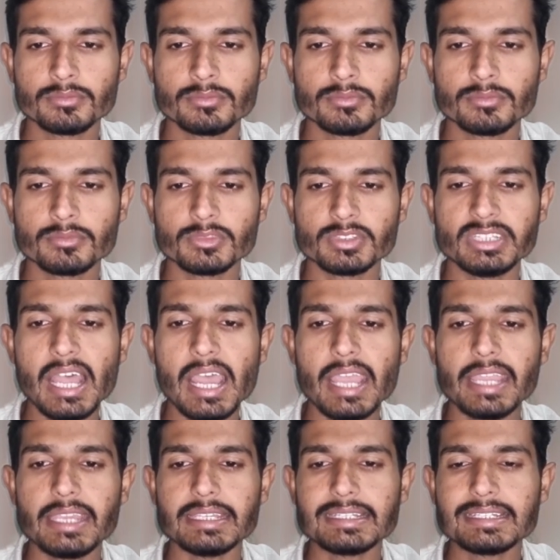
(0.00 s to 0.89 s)
Like
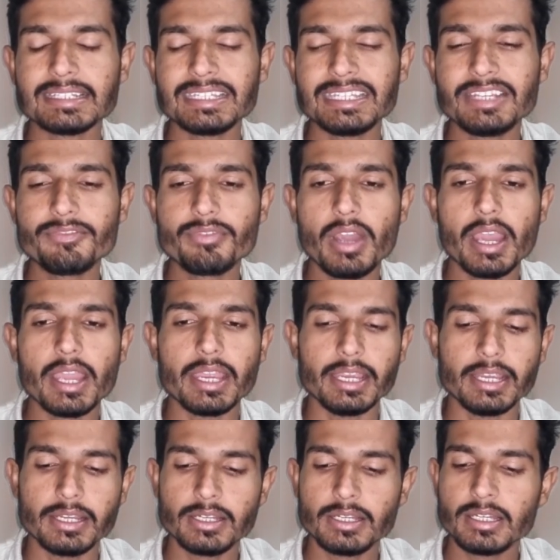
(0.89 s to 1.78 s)
if
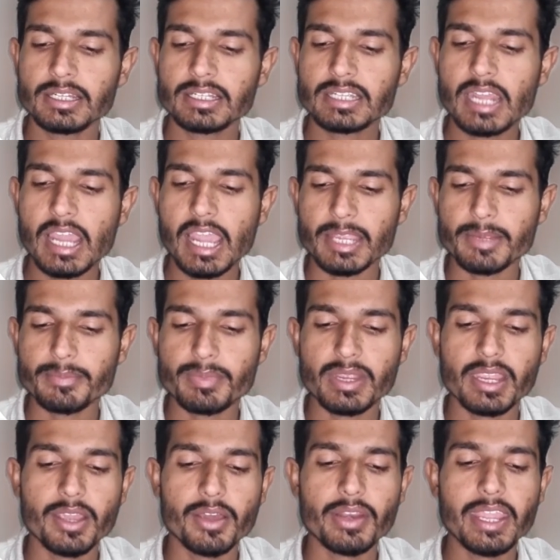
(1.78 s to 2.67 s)
I type
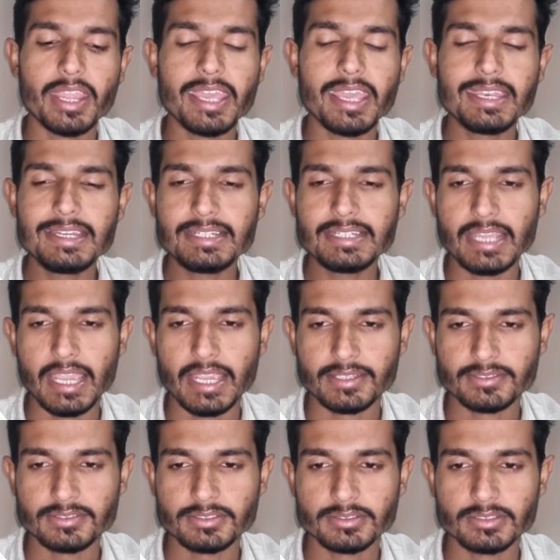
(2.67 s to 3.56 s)
here any
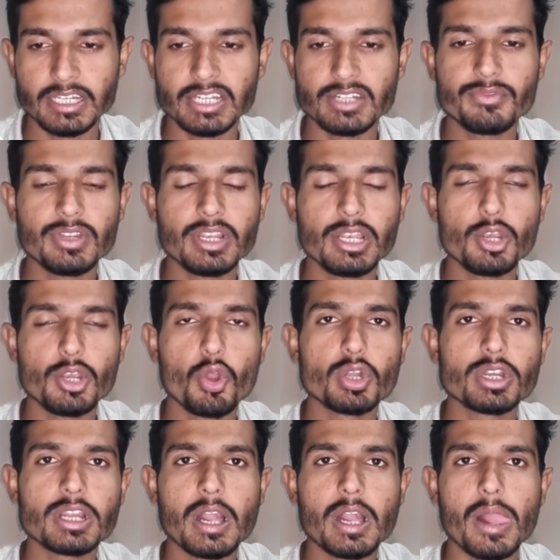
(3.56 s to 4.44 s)
text, it will
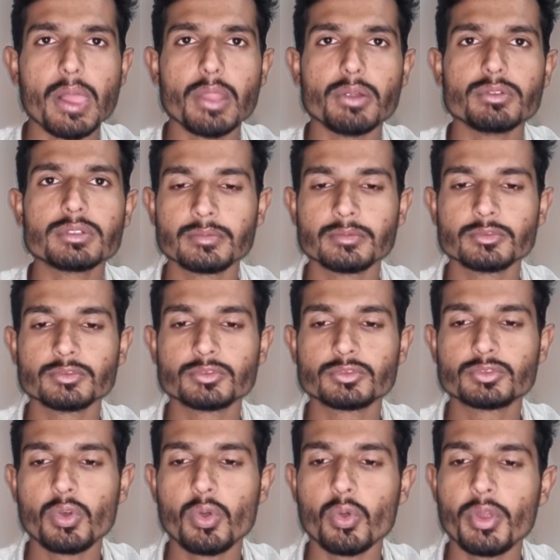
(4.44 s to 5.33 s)
not count.
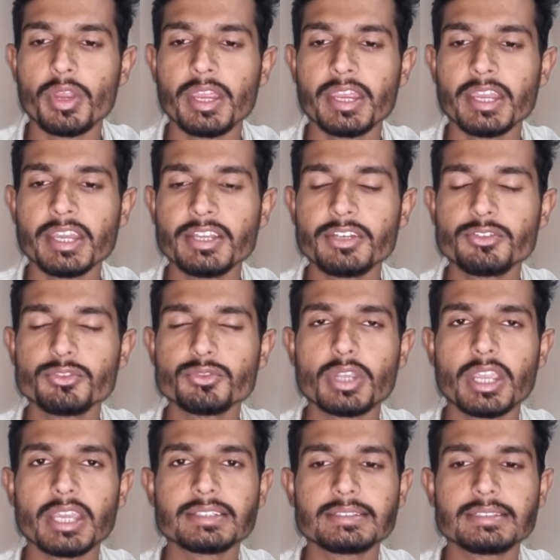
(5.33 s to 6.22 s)
So here you
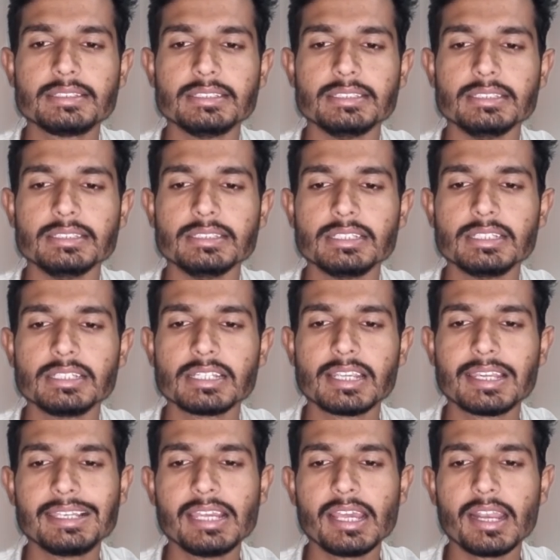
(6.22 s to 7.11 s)
can see
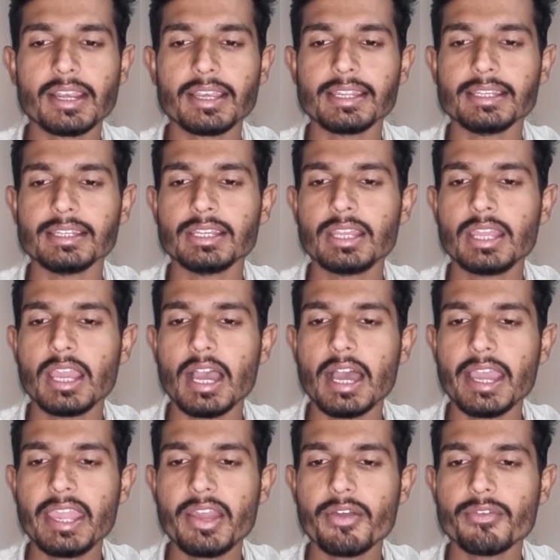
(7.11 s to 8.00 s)
clearly
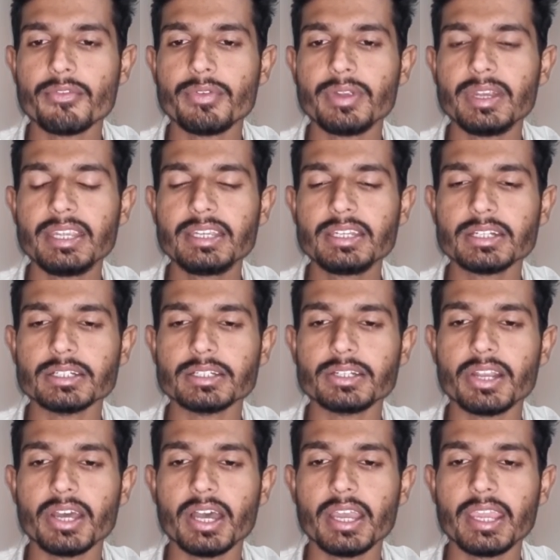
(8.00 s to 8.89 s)
I have
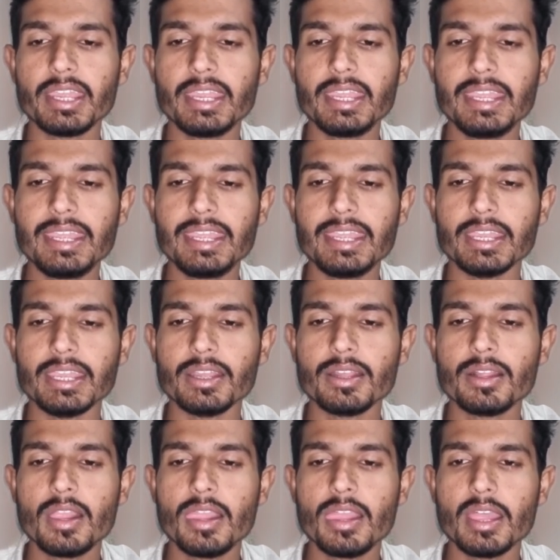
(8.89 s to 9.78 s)
entered a A
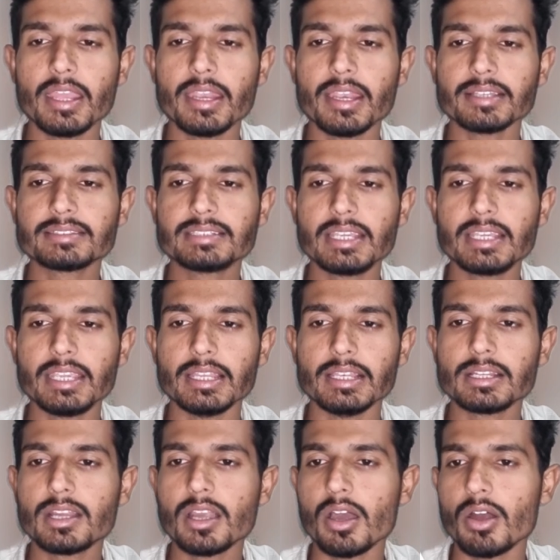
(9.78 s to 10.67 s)
in a cell
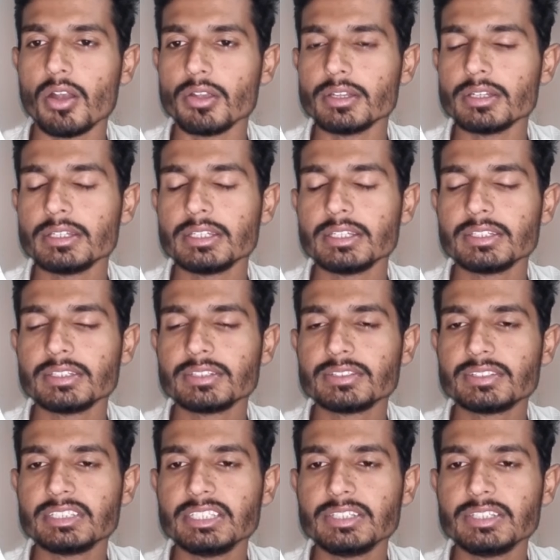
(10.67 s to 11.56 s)
called
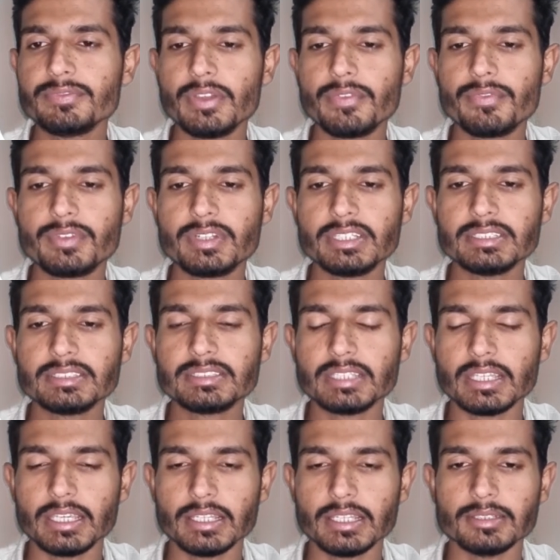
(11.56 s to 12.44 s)
C15
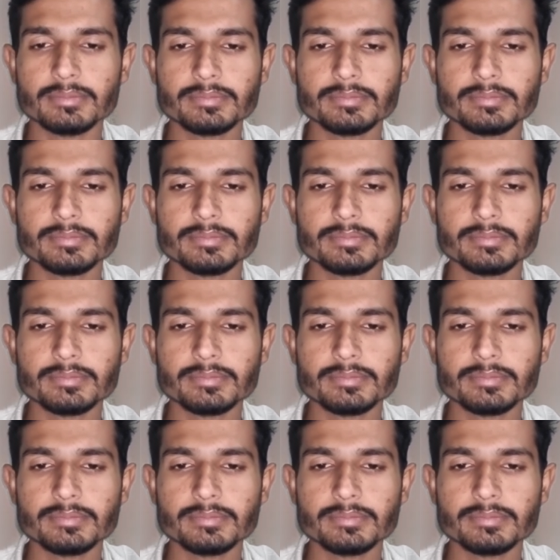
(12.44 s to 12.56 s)
cell